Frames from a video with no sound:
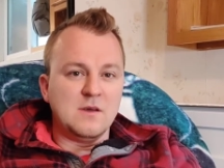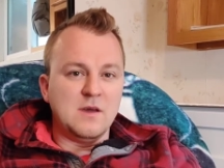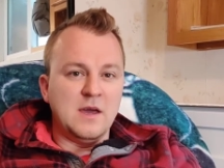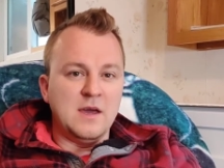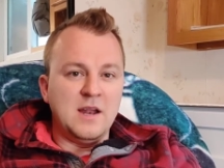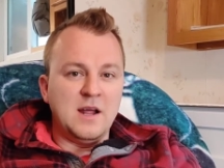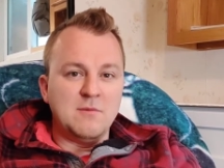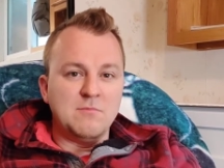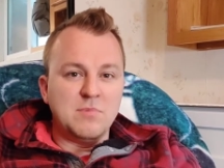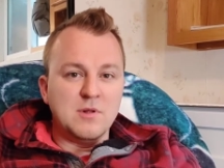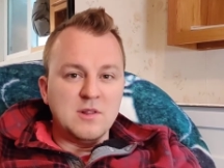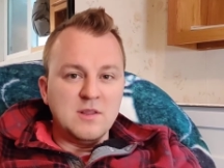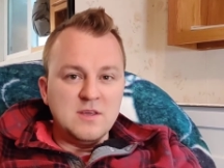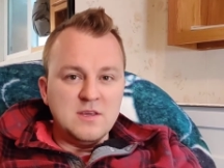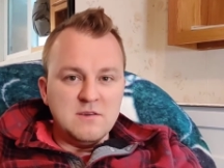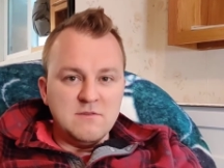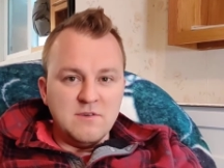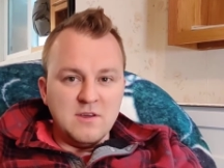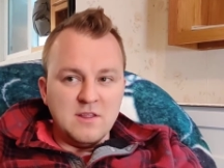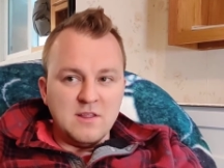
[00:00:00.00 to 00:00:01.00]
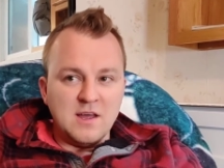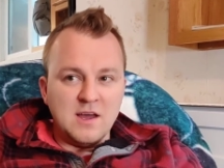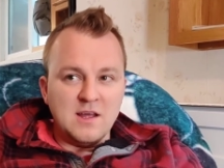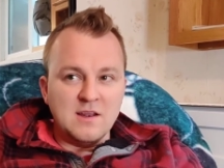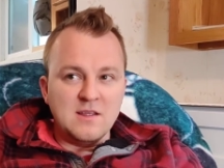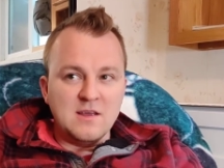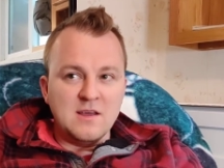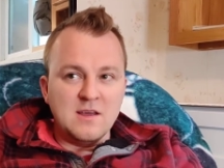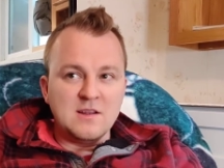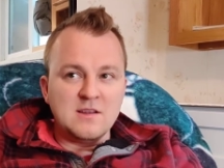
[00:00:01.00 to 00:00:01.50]
And I'm believing
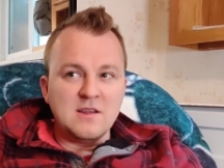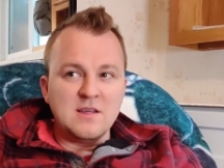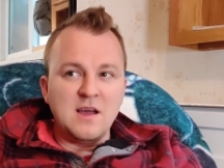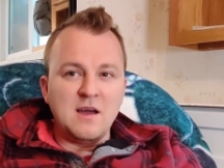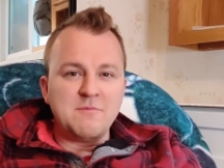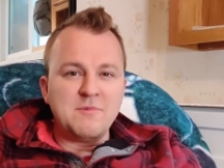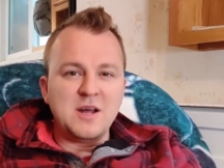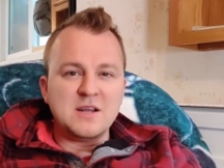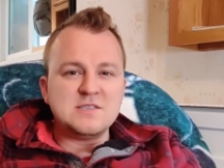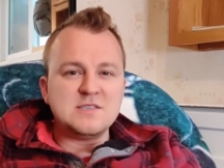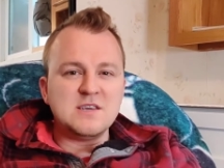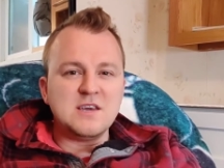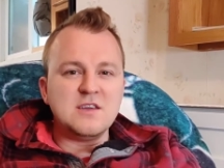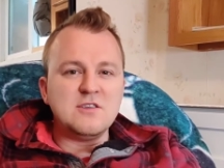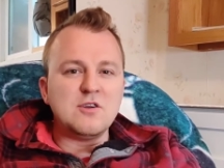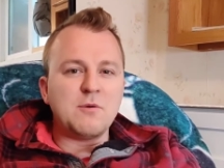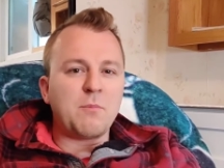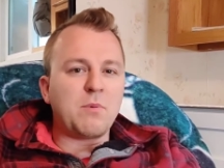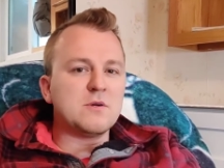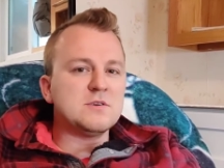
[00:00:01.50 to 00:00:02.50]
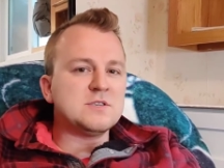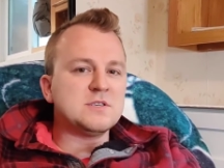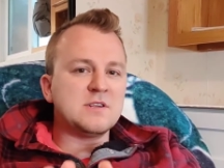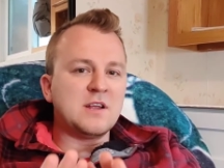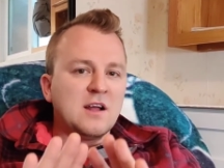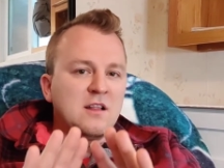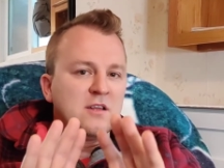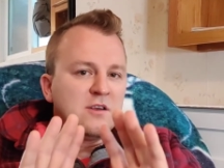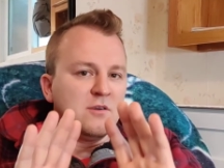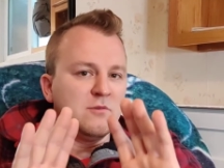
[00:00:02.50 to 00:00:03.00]
that. And I'm not saying your
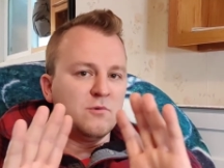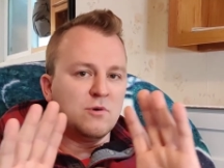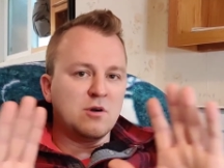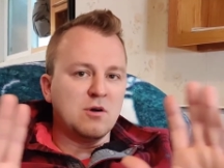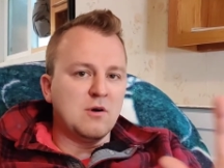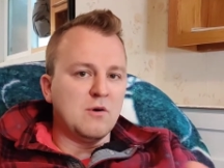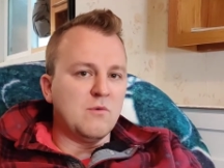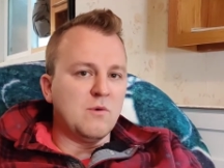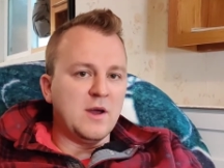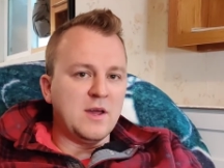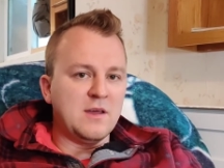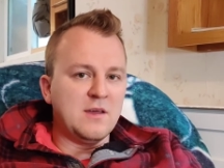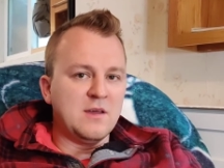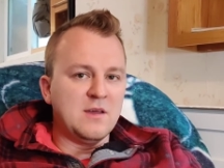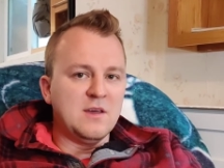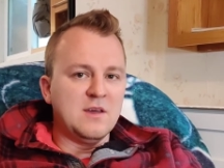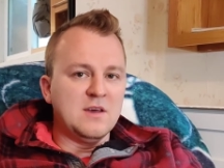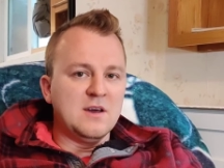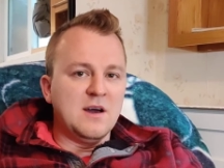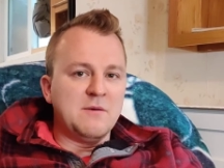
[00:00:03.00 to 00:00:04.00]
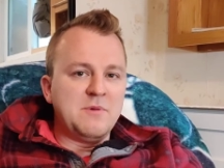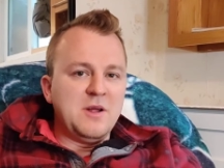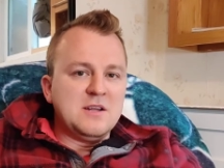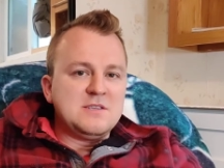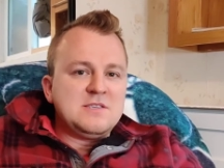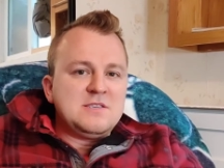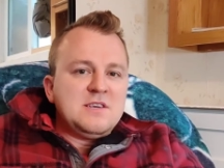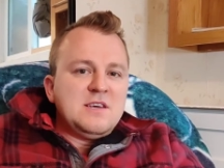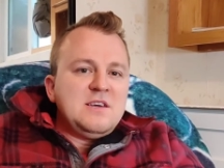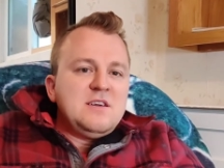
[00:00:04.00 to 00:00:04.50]
personality will go away. I'm
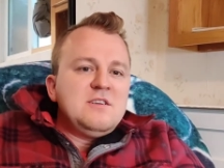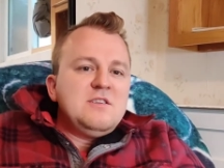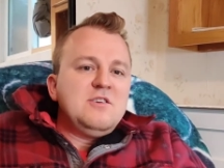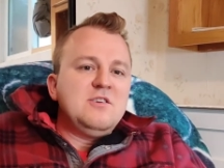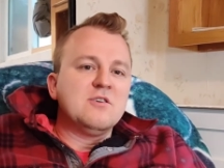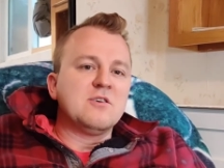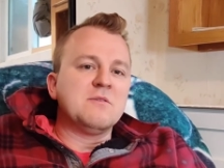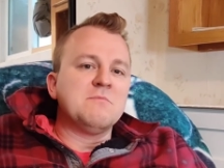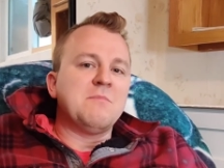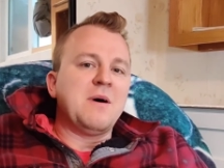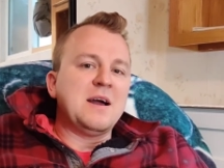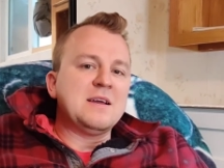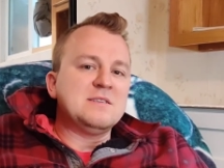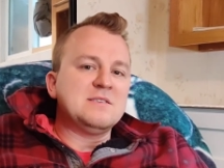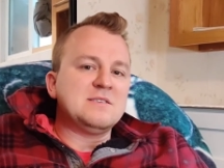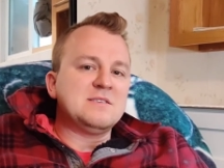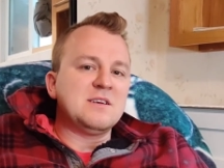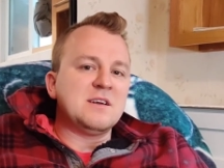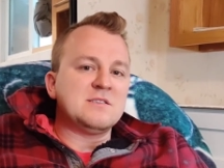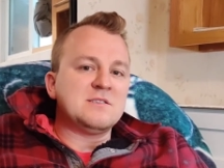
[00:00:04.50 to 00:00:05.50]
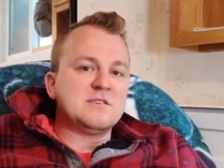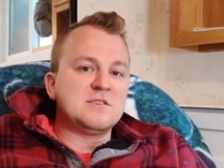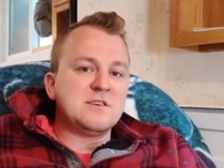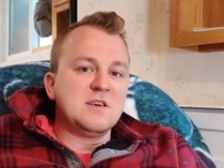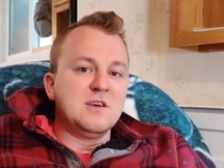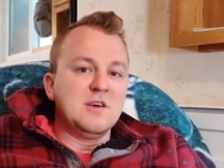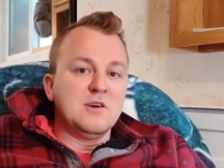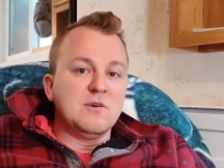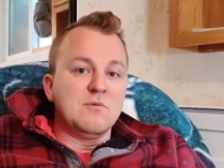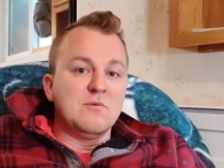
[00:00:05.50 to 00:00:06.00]
not saying your mindsets
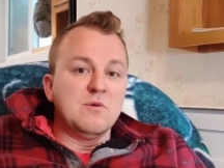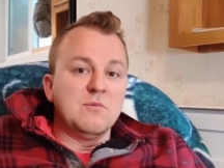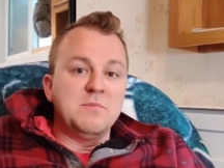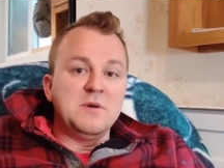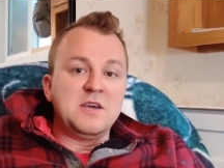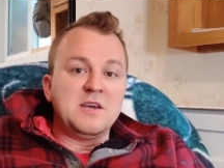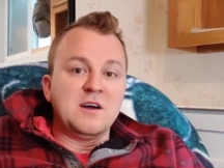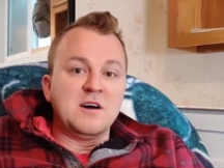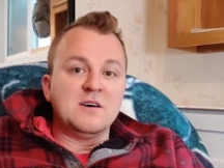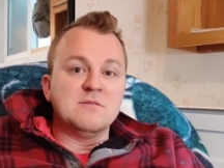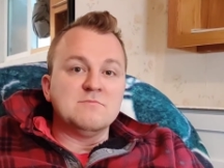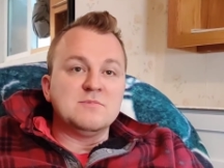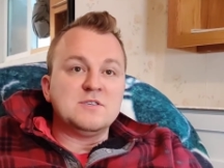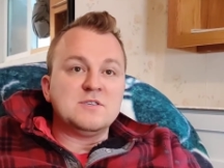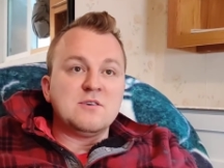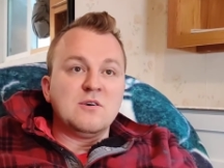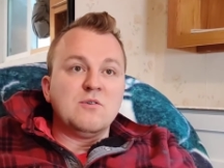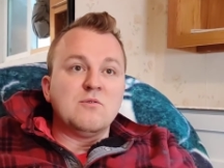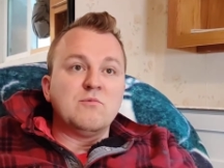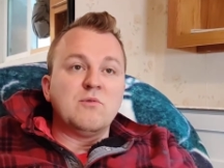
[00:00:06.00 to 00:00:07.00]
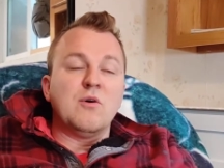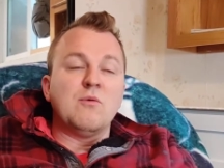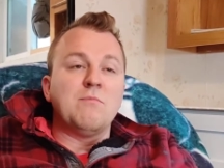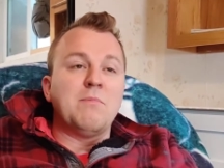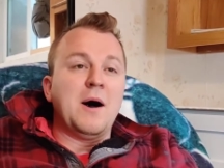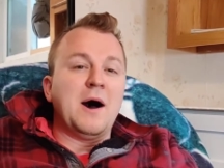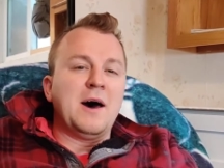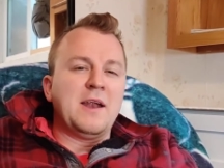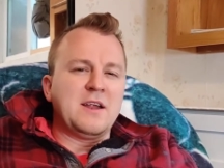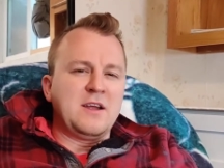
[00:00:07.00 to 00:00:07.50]
will become so
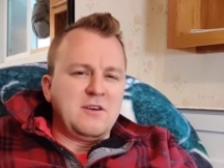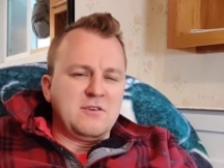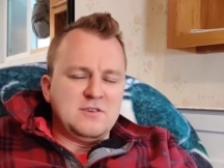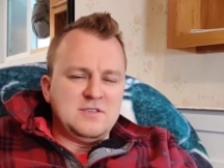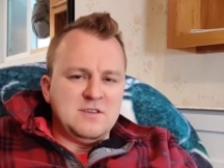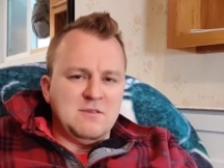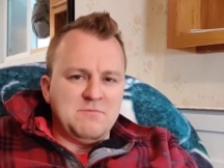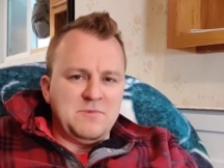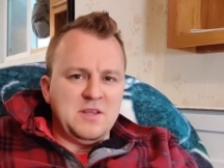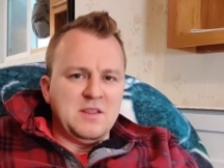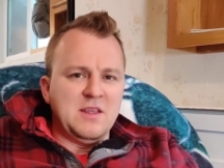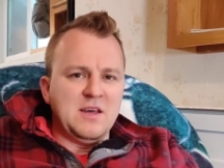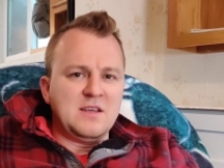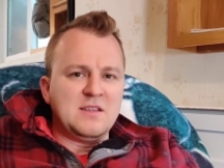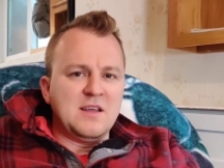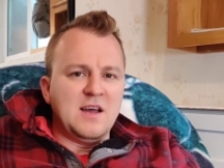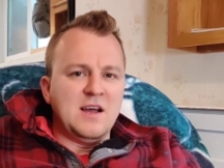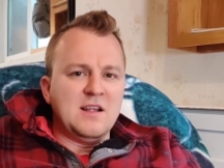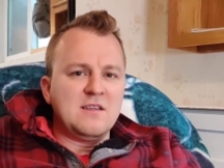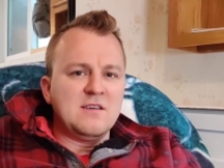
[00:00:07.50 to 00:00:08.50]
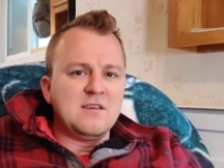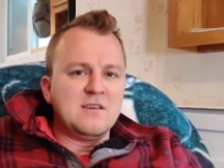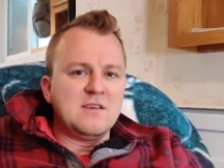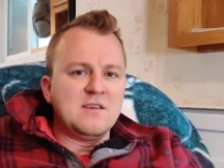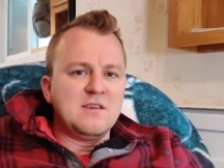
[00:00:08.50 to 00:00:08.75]
robotic or something like that.